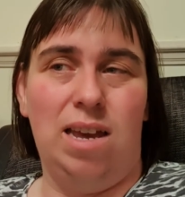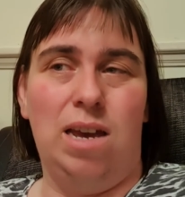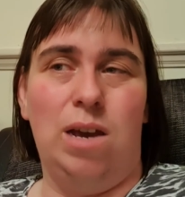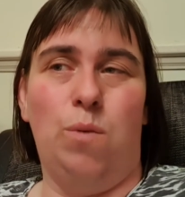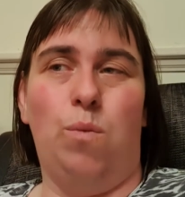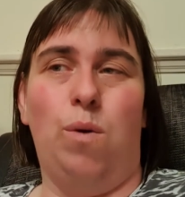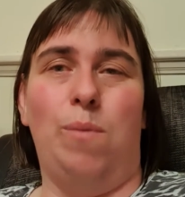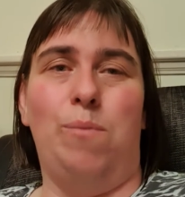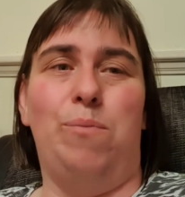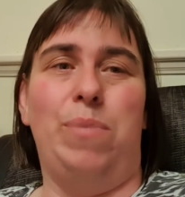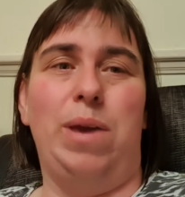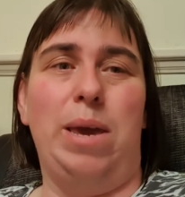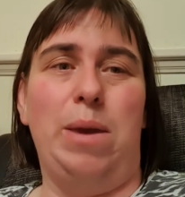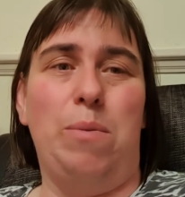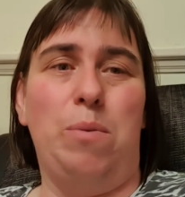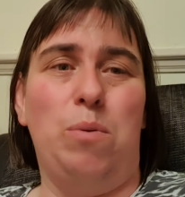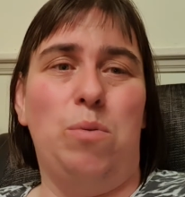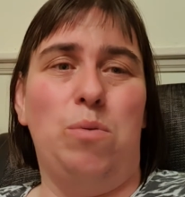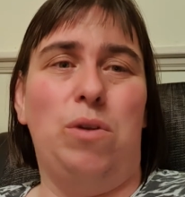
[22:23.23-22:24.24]
when
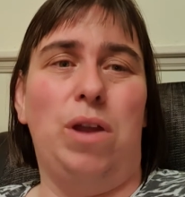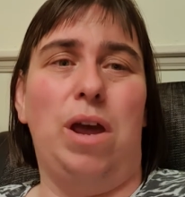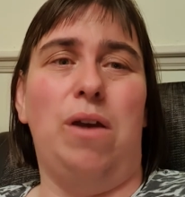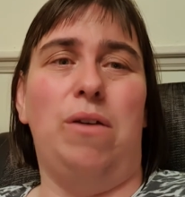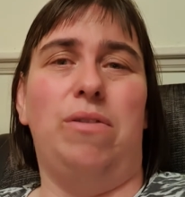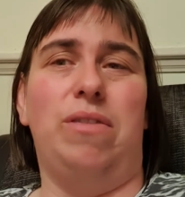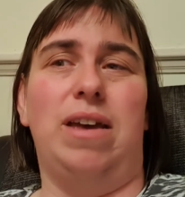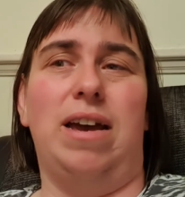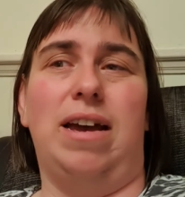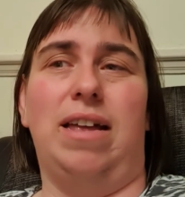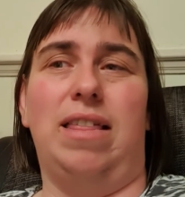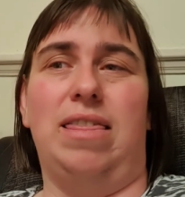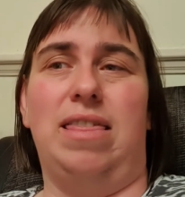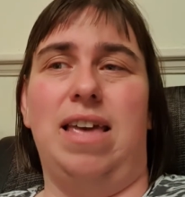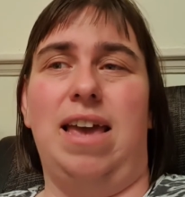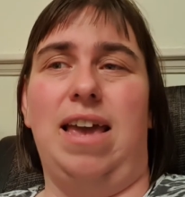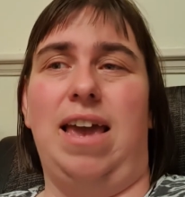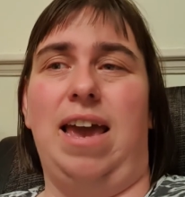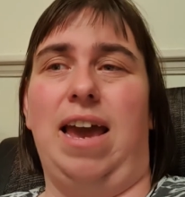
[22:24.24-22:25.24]
people know that
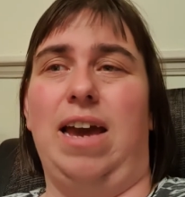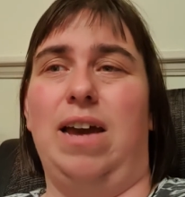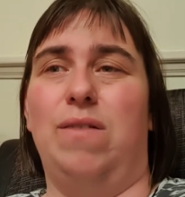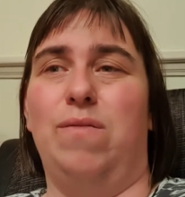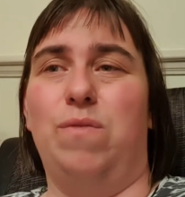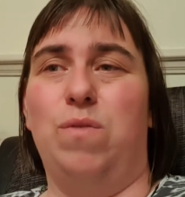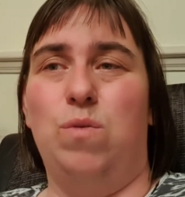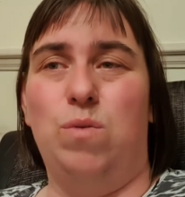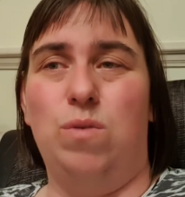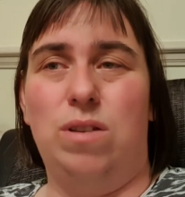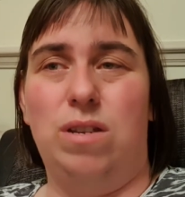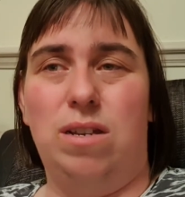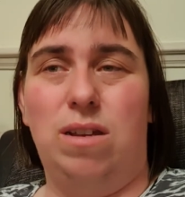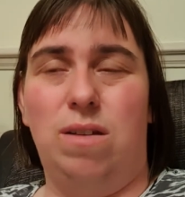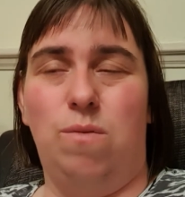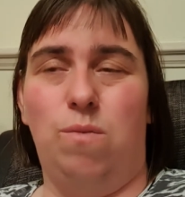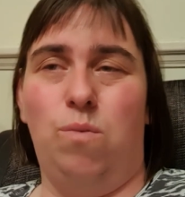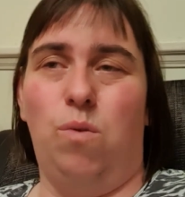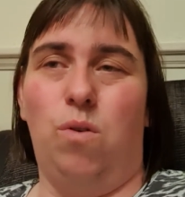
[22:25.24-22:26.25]
they have
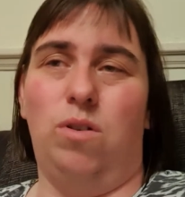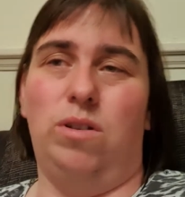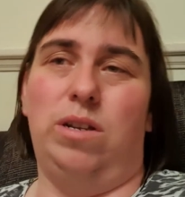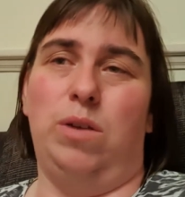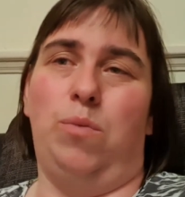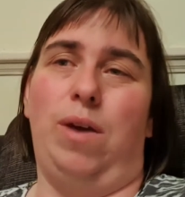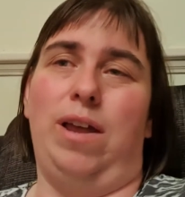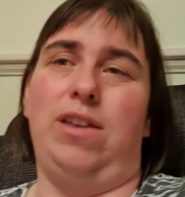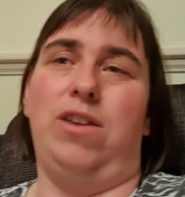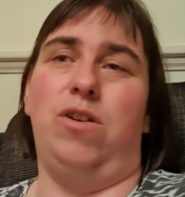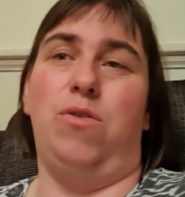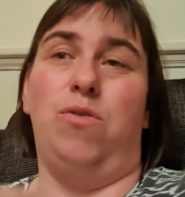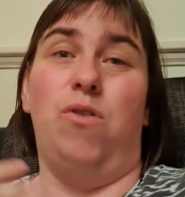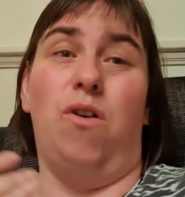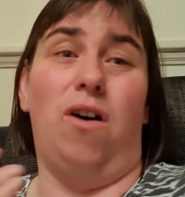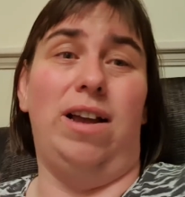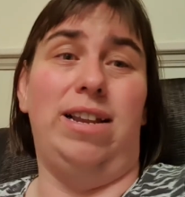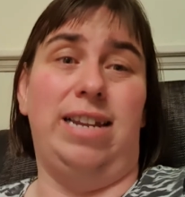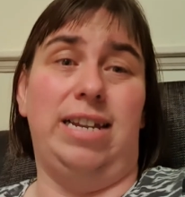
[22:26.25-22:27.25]
when you
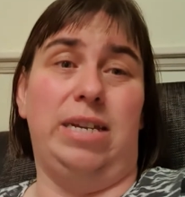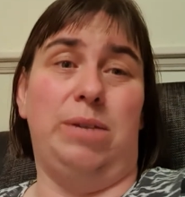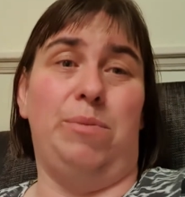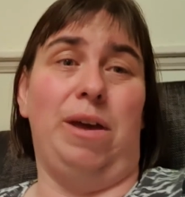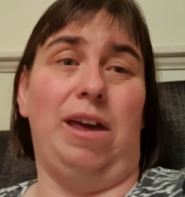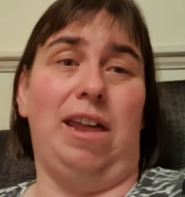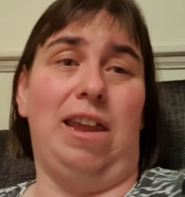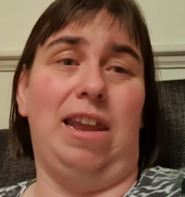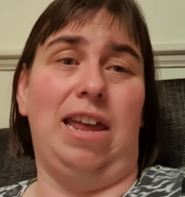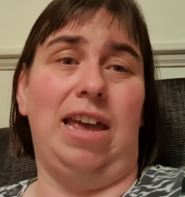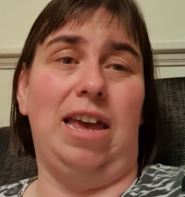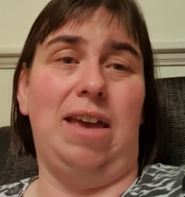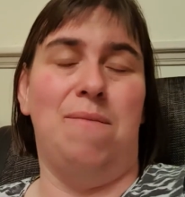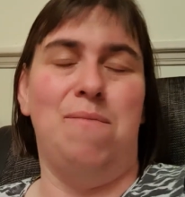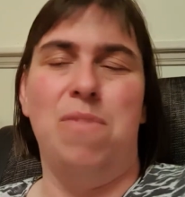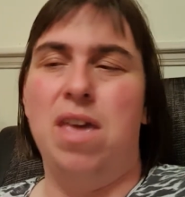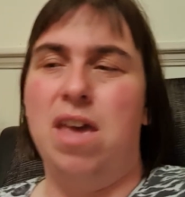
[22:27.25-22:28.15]
got a disability.